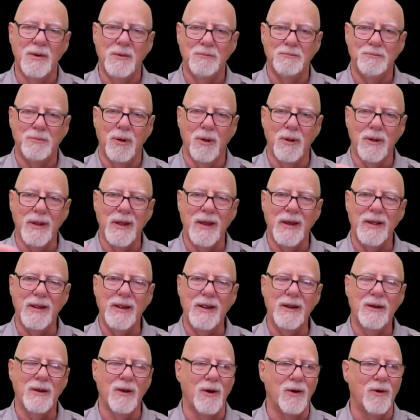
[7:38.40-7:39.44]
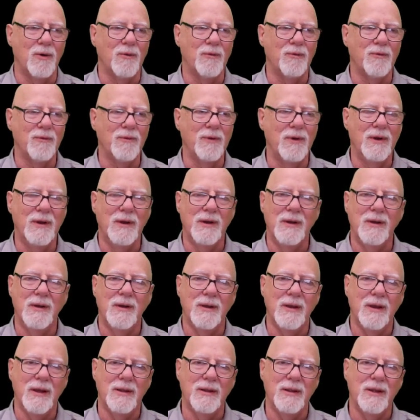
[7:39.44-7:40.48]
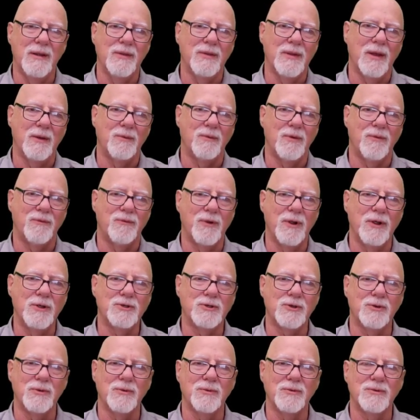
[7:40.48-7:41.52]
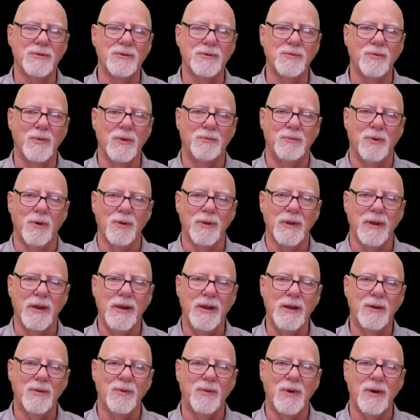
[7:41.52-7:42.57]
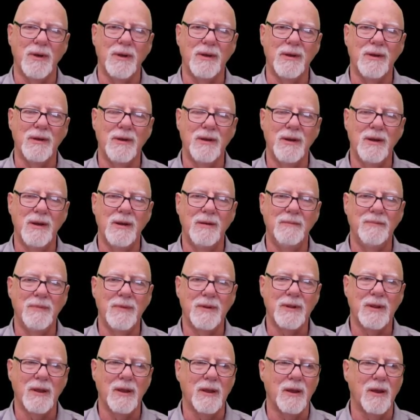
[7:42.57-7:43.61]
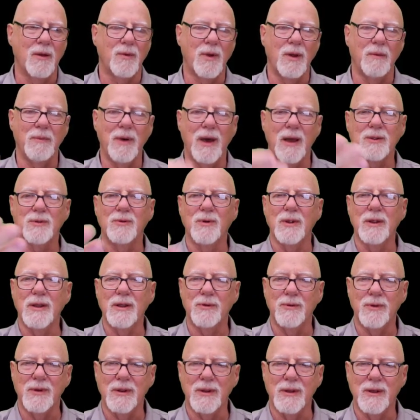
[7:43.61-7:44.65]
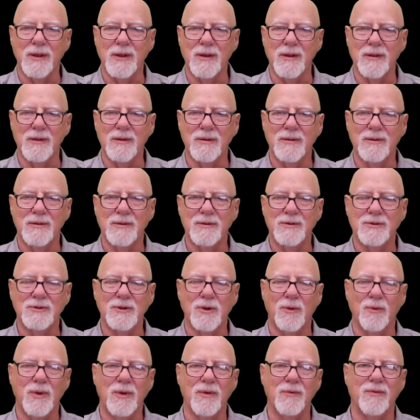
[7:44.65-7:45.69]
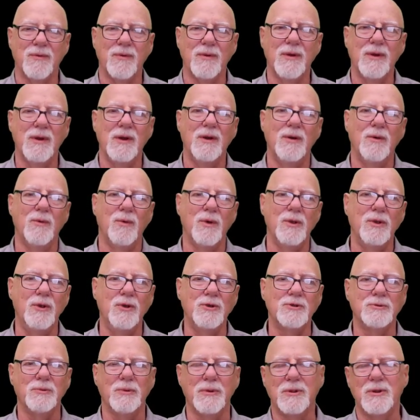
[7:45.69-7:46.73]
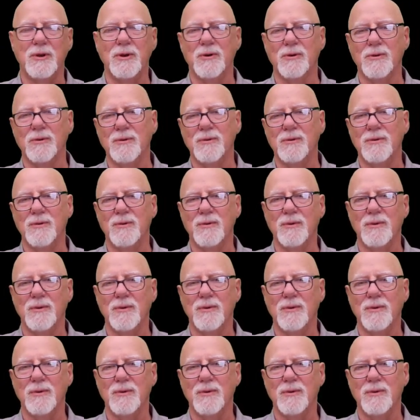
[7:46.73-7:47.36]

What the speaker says: Pull that heat off, and then that refrigerant, we pull the heat away, can go right back to a liquid again. So we use a material,